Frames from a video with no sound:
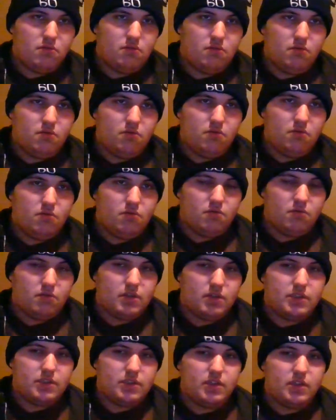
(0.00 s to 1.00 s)
Ooh,
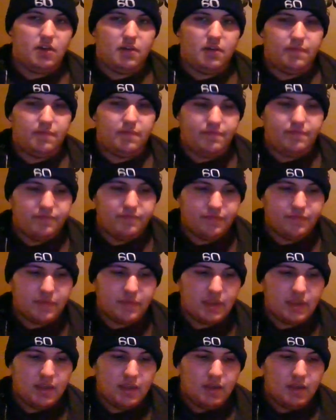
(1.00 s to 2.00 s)
so
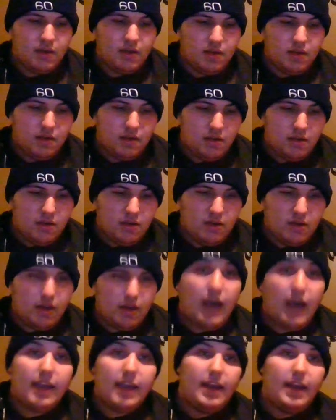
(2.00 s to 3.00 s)

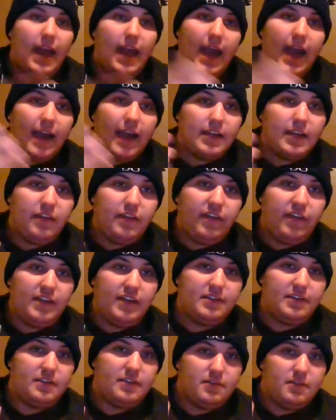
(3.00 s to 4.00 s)
I can
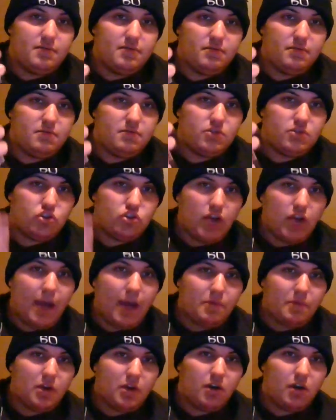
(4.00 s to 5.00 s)
activate
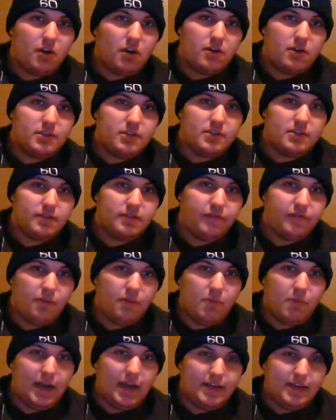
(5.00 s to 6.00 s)
trap cards from
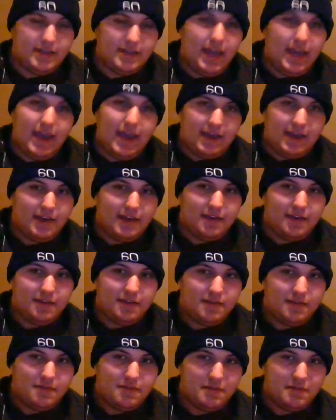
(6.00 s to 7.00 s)
my deck
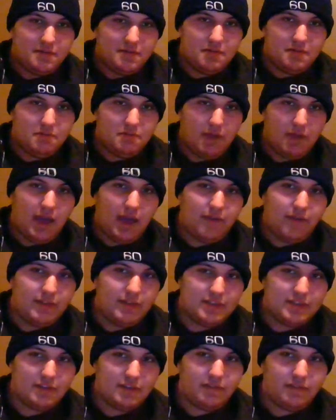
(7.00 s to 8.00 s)
by having
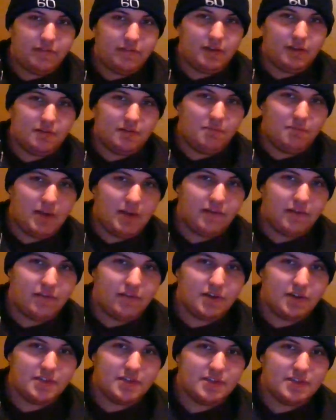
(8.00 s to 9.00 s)
this on the field.
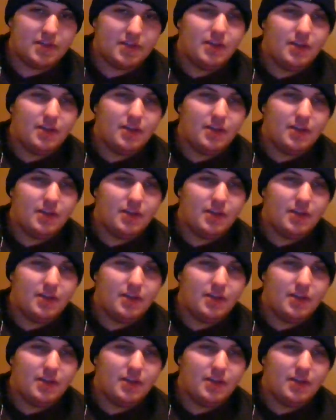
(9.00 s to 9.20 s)
Metaverse.